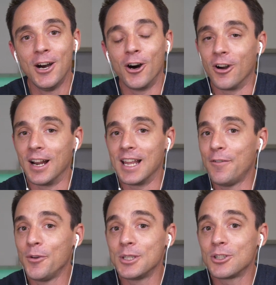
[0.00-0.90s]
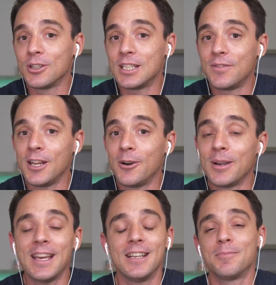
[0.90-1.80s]
All right, if you enjoyed this video,
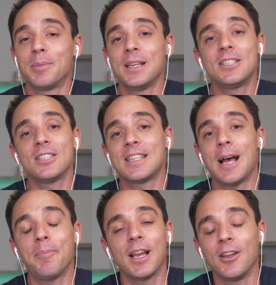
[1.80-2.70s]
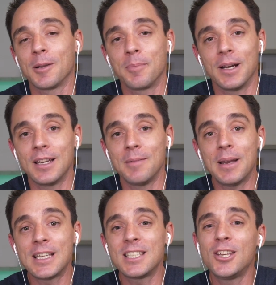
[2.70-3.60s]
again, please just tap that like button. It
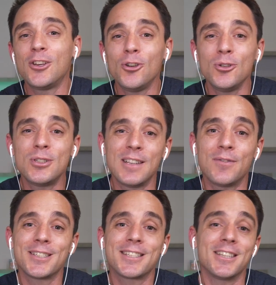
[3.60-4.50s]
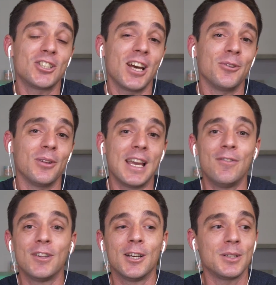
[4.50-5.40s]
makes a huge difference to the channel,
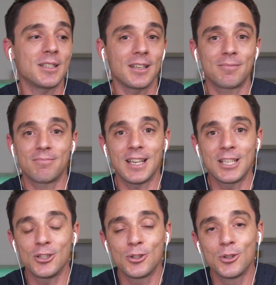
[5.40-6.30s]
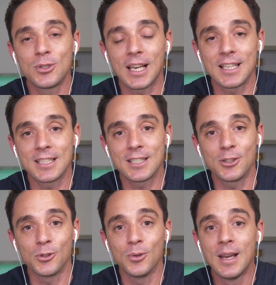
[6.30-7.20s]
even though it's like, it takes you 2 seconds to
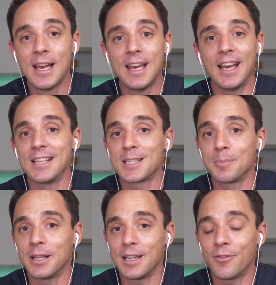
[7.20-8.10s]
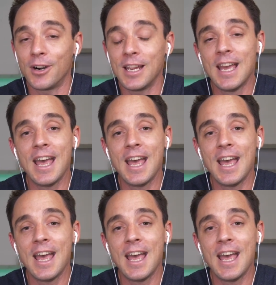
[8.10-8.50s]
do and it's completely free.